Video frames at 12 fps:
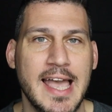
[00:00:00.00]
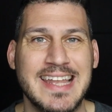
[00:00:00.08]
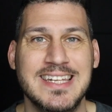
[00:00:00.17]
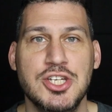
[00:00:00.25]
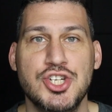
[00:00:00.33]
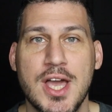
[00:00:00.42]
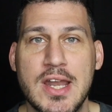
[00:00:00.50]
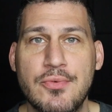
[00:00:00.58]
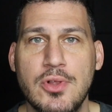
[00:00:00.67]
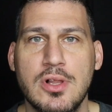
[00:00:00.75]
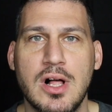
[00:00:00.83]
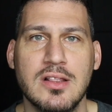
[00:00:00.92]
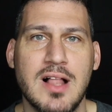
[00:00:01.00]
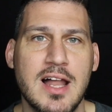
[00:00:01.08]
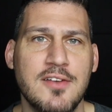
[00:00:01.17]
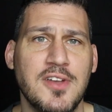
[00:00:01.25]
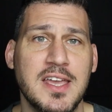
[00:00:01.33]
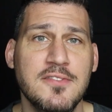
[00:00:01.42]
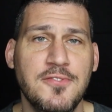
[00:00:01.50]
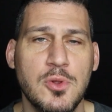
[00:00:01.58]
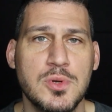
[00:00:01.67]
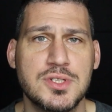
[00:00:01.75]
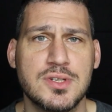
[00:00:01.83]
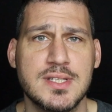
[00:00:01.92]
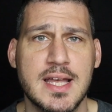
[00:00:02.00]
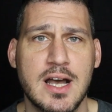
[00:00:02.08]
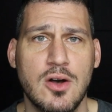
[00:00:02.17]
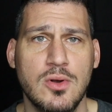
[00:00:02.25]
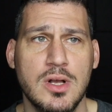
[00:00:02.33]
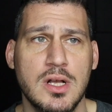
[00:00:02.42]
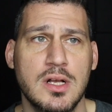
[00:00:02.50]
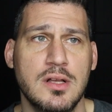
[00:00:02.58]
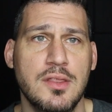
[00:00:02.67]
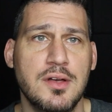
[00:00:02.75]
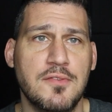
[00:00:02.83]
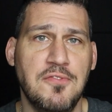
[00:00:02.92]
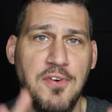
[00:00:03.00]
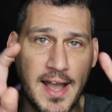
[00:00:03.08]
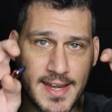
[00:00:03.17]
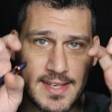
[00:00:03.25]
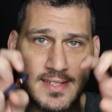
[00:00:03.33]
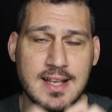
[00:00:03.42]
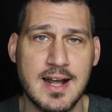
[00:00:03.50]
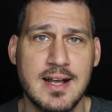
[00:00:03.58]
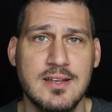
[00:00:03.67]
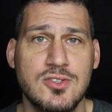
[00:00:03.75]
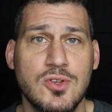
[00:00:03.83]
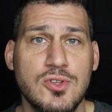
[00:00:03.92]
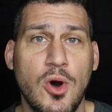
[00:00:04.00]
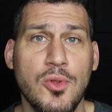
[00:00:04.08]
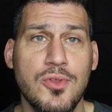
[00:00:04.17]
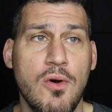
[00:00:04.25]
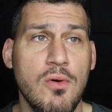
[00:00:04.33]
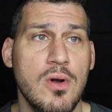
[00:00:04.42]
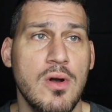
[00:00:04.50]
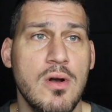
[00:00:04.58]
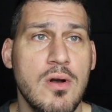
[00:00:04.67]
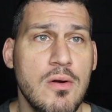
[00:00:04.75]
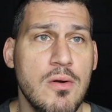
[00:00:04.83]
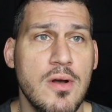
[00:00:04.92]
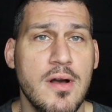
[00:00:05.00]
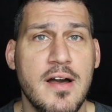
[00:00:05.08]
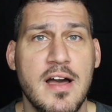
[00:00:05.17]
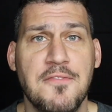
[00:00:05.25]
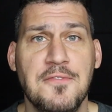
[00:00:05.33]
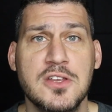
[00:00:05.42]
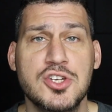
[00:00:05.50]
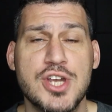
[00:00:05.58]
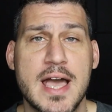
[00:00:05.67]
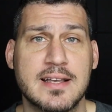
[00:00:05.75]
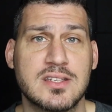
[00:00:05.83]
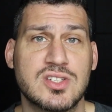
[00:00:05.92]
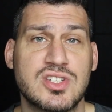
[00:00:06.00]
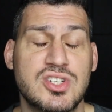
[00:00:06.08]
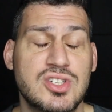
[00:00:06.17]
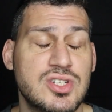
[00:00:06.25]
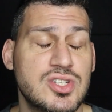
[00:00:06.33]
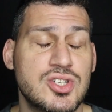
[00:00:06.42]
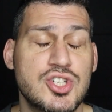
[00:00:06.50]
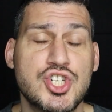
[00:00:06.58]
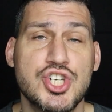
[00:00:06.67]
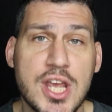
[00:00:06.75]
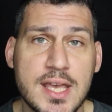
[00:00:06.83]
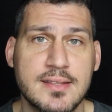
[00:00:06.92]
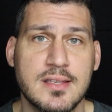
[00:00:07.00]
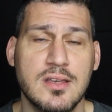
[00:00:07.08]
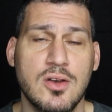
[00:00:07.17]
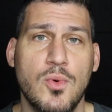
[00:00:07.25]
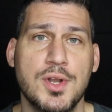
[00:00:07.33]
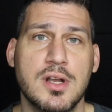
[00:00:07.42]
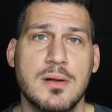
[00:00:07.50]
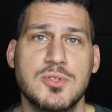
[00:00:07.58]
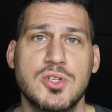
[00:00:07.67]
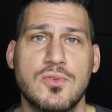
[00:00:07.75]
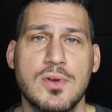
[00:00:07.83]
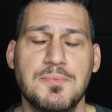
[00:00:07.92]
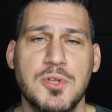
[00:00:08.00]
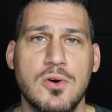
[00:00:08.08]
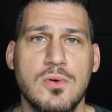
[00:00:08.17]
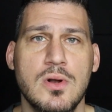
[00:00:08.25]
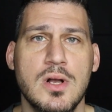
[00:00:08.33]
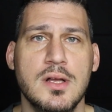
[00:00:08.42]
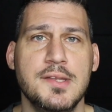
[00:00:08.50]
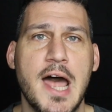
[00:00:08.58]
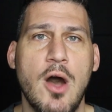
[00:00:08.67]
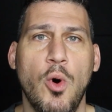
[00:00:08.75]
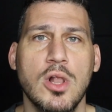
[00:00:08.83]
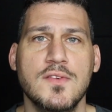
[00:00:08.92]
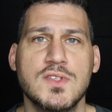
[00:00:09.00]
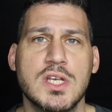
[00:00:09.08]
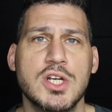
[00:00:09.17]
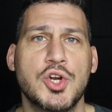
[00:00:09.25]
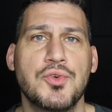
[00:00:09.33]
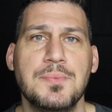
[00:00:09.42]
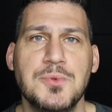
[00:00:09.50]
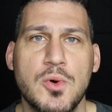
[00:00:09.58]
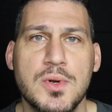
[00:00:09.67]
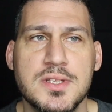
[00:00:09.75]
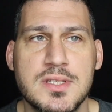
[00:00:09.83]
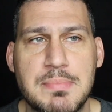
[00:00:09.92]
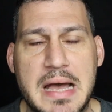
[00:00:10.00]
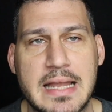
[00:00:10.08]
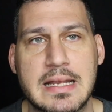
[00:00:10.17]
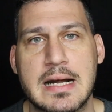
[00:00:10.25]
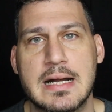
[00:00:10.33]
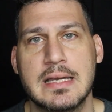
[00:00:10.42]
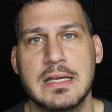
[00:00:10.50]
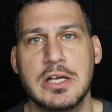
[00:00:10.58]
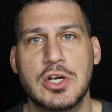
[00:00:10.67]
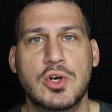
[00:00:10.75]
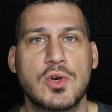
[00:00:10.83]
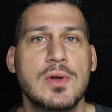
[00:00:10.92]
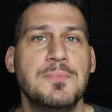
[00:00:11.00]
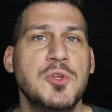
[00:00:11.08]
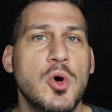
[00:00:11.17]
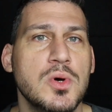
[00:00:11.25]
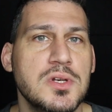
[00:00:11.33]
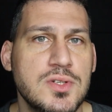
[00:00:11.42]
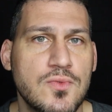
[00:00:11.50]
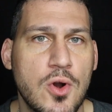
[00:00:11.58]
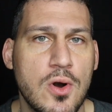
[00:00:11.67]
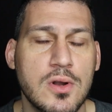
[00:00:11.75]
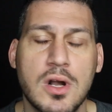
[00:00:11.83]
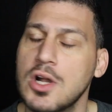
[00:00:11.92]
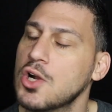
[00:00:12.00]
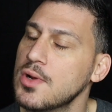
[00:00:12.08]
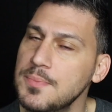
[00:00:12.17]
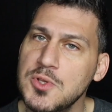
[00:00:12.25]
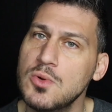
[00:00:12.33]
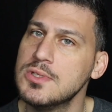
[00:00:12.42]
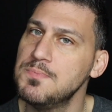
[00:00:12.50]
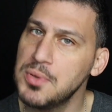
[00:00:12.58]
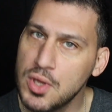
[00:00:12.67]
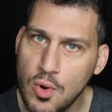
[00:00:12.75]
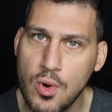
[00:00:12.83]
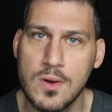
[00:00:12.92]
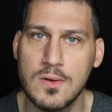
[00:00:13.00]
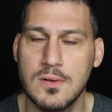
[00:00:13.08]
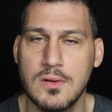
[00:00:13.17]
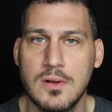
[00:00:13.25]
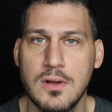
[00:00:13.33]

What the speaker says: And in general, a lot of influencers now, the finance guys who don't know effing jack's shit when it comes to crypto, now all of a sudden crypto is the bad guy. Crypto is wrong. Crypto is pure.